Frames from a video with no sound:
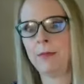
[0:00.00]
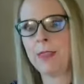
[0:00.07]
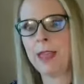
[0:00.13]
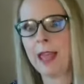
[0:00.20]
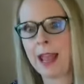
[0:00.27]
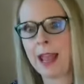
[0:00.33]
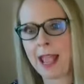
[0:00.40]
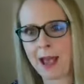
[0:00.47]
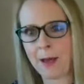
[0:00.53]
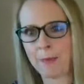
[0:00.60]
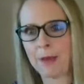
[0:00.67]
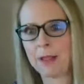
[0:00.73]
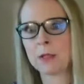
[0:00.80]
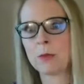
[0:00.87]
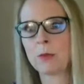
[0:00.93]
that
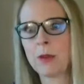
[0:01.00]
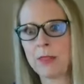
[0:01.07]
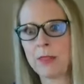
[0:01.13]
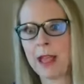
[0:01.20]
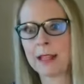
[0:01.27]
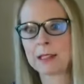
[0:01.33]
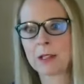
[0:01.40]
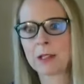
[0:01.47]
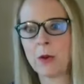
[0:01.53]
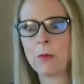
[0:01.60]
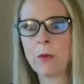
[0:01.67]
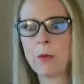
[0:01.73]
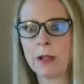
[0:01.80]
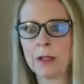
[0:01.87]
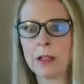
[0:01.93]
happens when
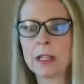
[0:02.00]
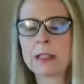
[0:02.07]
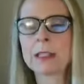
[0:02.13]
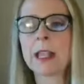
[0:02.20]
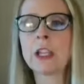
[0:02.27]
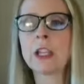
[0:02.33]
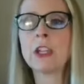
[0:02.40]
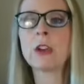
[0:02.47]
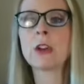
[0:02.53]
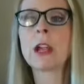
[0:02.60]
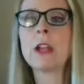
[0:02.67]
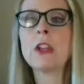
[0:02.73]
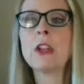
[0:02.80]
when it's like you're